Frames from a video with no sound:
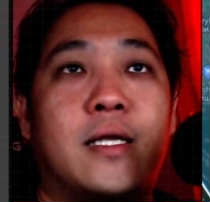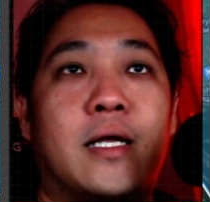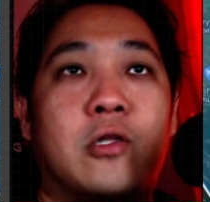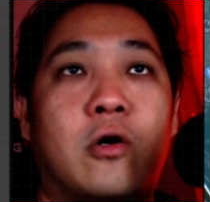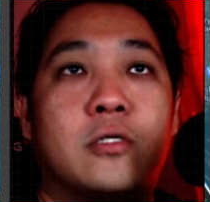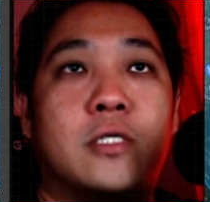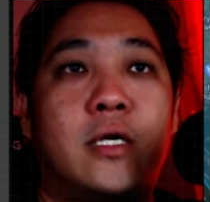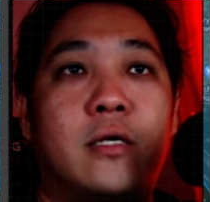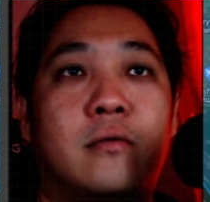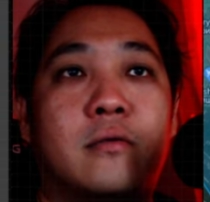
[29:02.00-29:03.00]
at
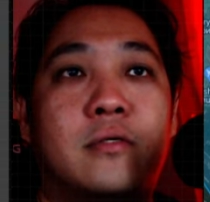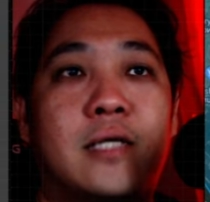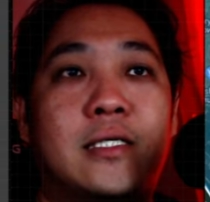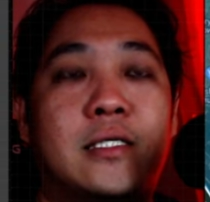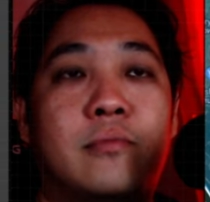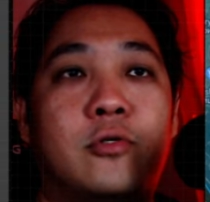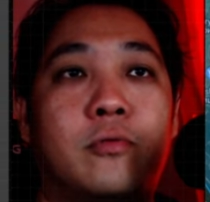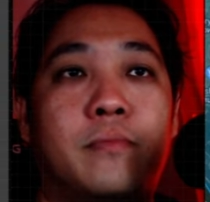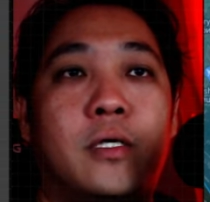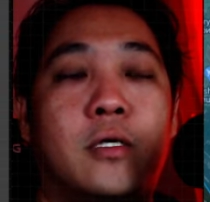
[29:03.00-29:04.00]
Toske does seems
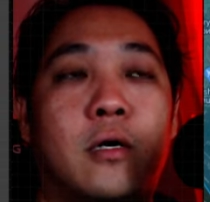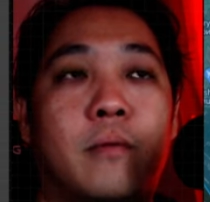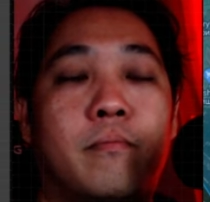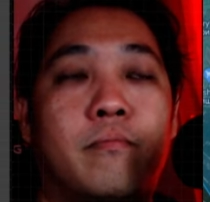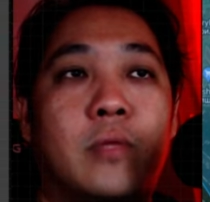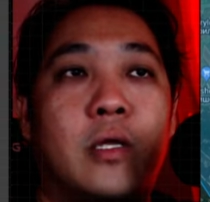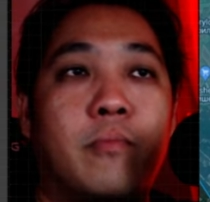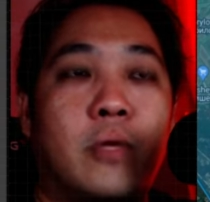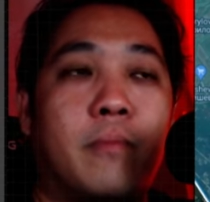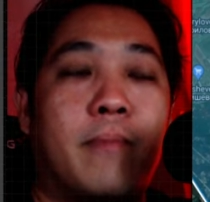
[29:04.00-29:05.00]
to be
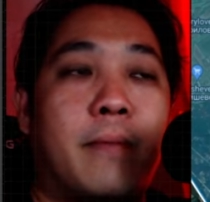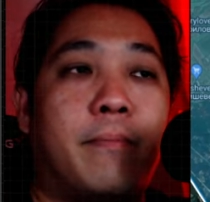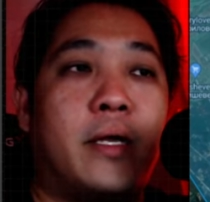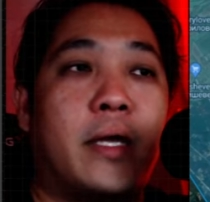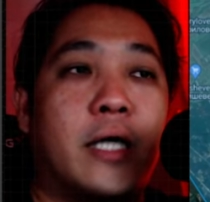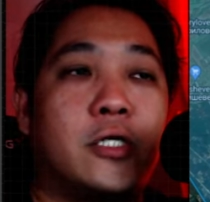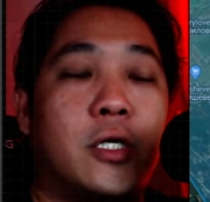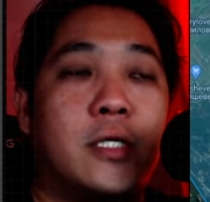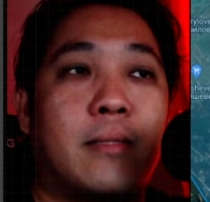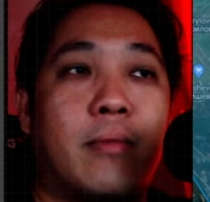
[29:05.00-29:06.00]
it might be
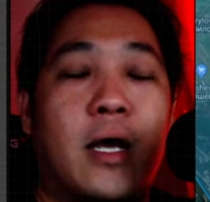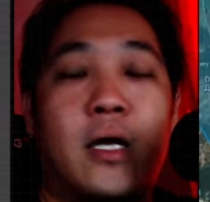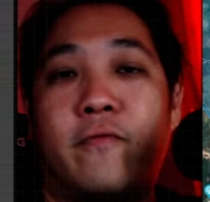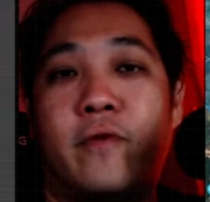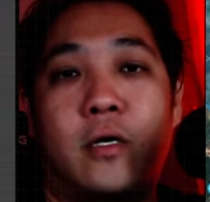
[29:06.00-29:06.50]
actually some kind of